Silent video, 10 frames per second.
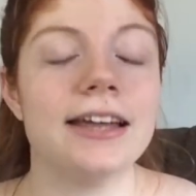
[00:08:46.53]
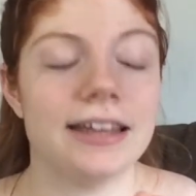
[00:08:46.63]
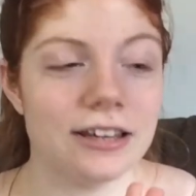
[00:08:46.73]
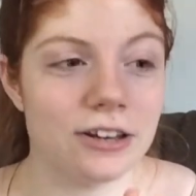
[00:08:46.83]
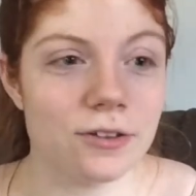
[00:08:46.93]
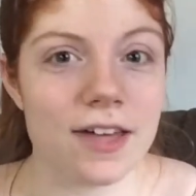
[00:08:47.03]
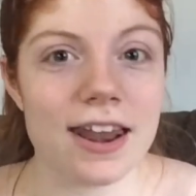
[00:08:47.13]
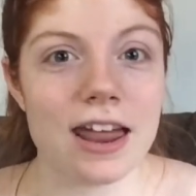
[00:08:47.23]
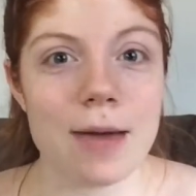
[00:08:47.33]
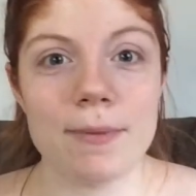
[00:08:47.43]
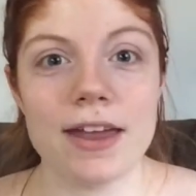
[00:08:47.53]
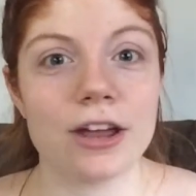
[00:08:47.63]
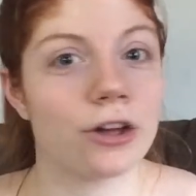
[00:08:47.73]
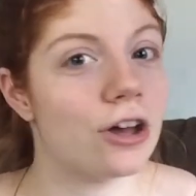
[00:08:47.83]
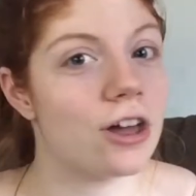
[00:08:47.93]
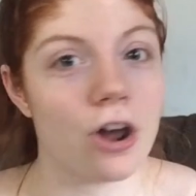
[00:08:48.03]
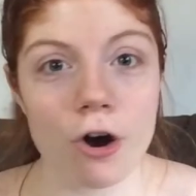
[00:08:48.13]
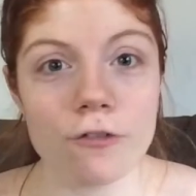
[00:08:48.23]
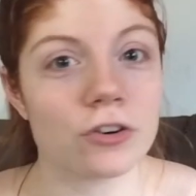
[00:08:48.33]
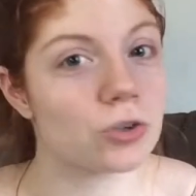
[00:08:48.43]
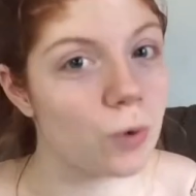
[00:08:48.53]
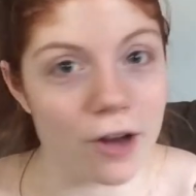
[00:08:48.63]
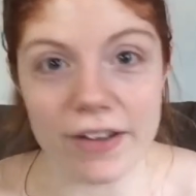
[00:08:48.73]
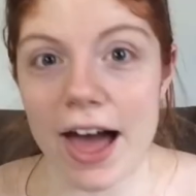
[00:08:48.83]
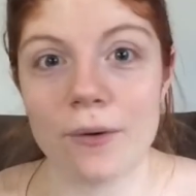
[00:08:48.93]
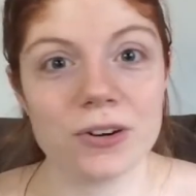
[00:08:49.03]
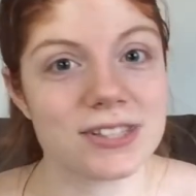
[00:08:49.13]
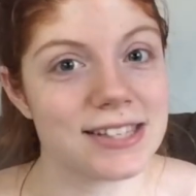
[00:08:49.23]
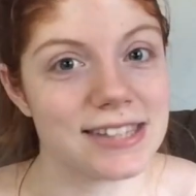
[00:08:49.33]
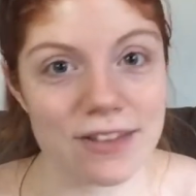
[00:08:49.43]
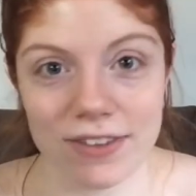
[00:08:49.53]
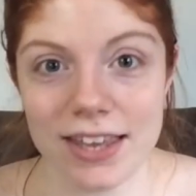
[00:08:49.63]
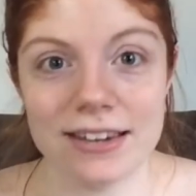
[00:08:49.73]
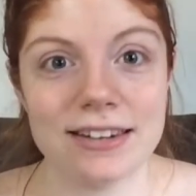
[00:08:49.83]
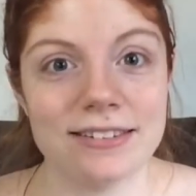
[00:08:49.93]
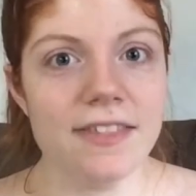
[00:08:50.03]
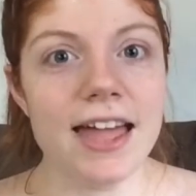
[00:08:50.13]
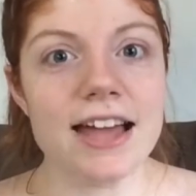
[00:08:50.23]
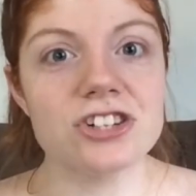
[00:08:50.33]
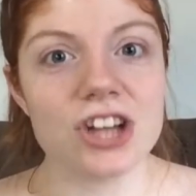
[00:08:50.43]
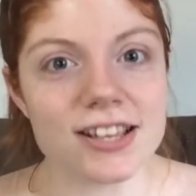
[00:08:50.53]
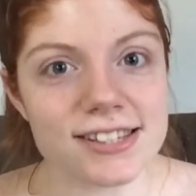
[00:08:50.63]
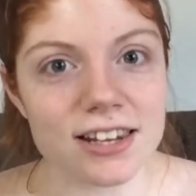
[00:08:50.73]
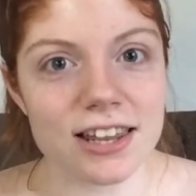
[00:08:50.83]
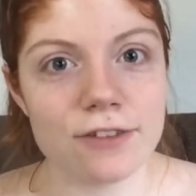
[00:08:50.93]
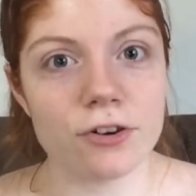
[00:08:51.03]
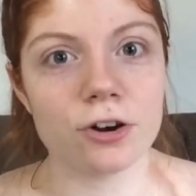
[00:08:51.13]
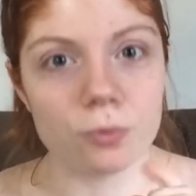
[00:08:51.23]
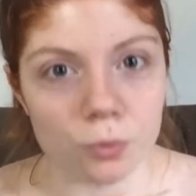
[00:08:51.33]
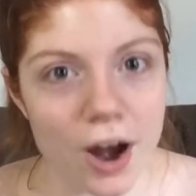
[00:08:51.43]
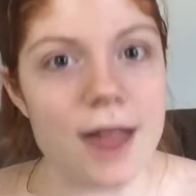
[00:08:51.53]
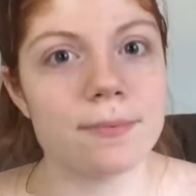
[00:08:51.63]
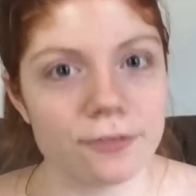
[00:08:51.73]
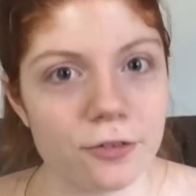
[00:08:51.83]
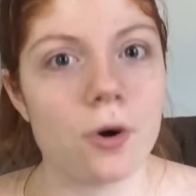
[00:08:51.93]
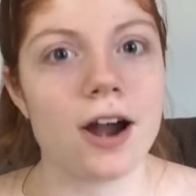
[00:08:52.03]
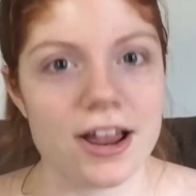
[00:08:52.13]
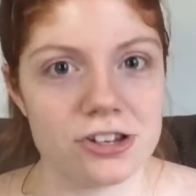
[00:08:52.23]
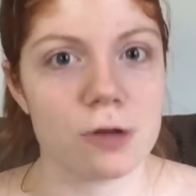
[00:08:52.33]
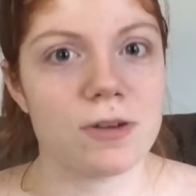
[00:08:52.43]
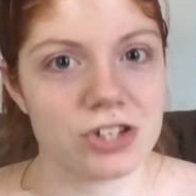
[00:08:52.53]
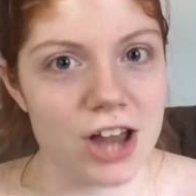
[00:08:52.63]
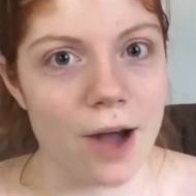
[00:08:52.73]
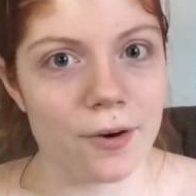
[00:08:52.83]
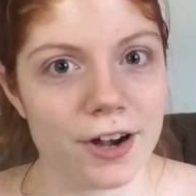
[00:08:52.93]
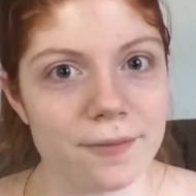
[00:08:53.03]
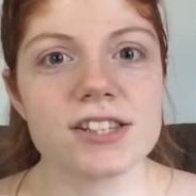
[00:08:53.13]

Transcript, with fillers: He knew that it had been a good over twelve hours since I've eaten, and they had just delivered right before I took my shower.